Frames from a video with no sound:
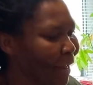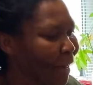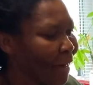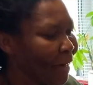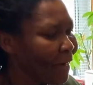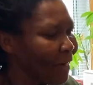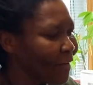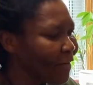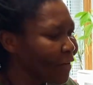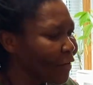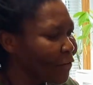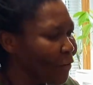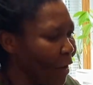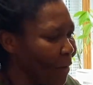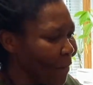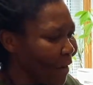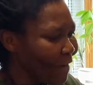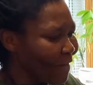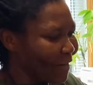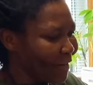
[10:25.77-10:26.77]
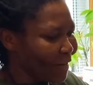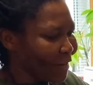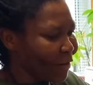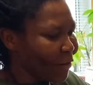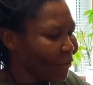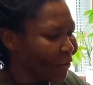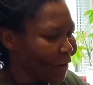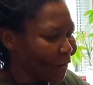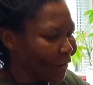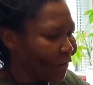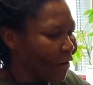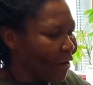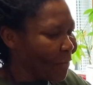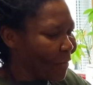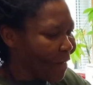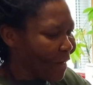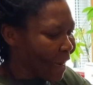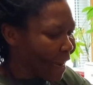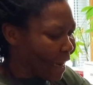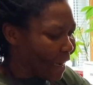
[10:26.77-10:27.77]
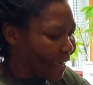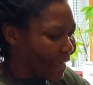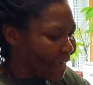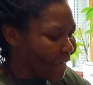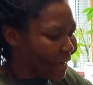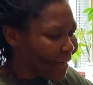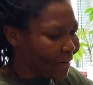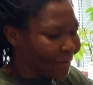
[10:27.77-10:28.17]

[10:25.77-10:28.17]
This is where my sister would have come in handy.